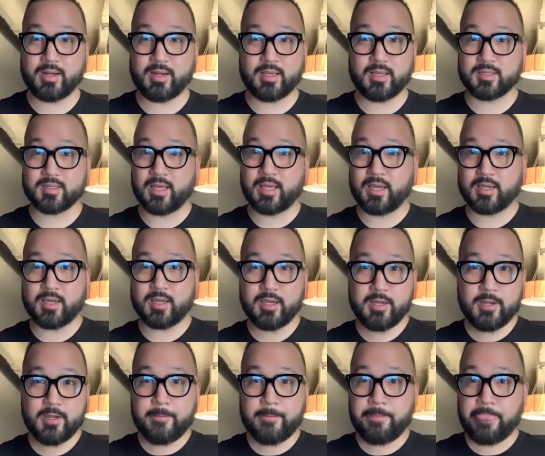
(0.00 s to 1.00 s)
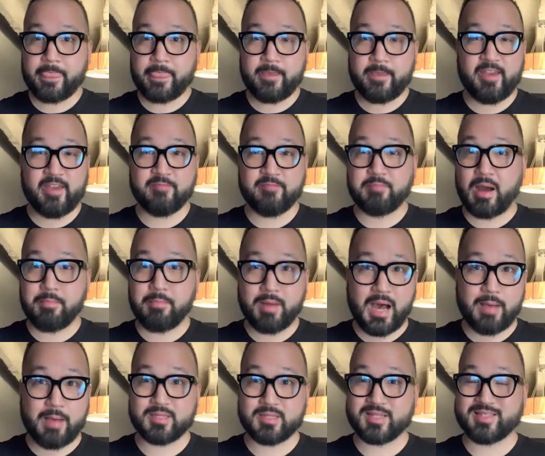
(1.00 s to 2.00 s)
It's like, if my mom
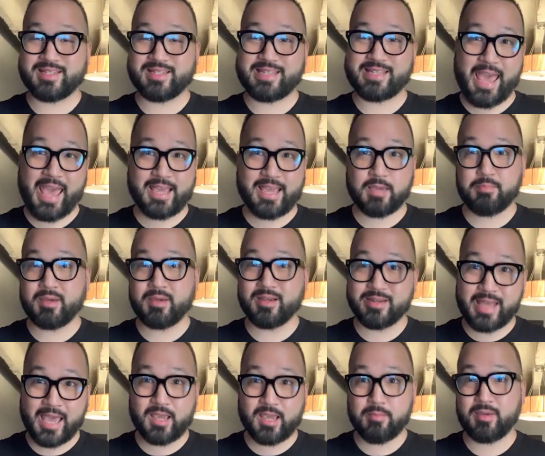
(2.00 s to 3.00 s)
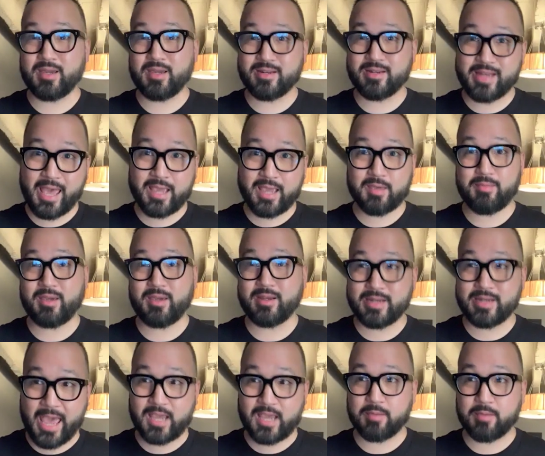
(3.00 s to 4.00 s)
is just nagging me and nagging me and nagging me and
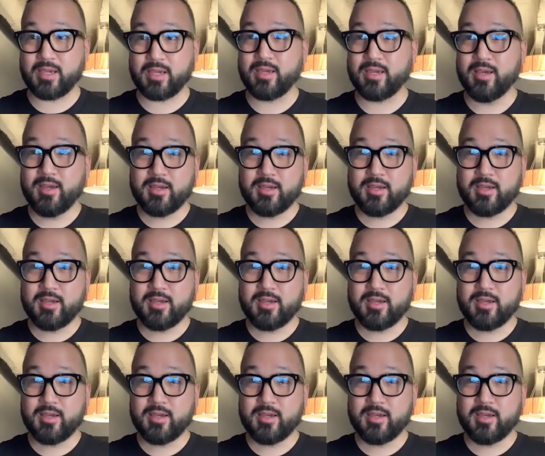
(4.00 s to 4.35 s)
nagging me,